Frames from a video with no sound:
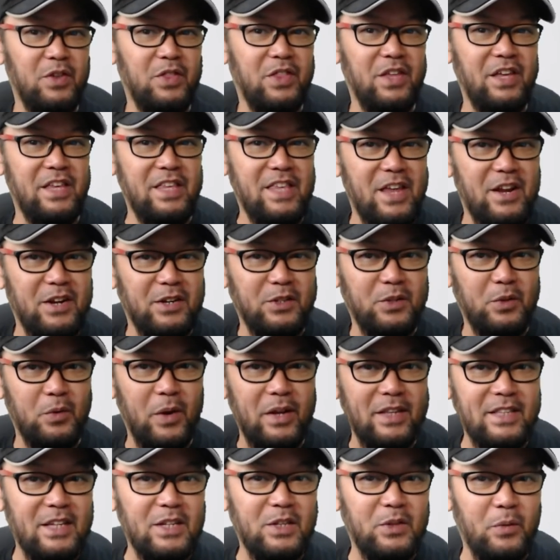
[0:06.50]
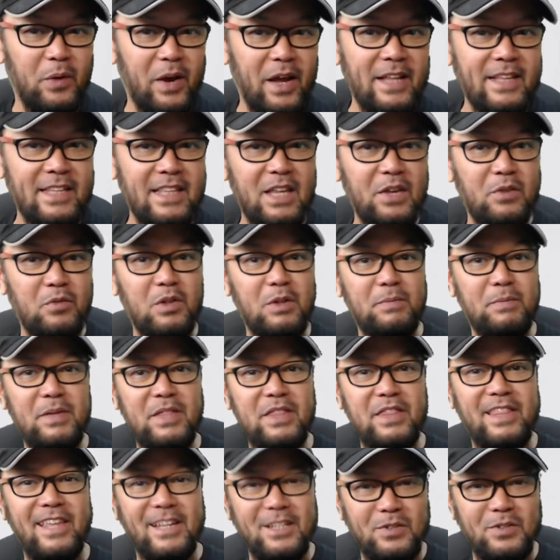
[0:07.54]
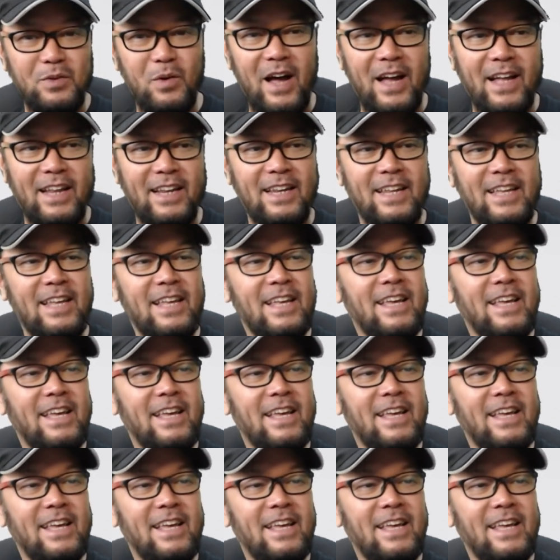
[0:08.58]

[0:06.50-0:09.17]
the year twenty twenty will be this one,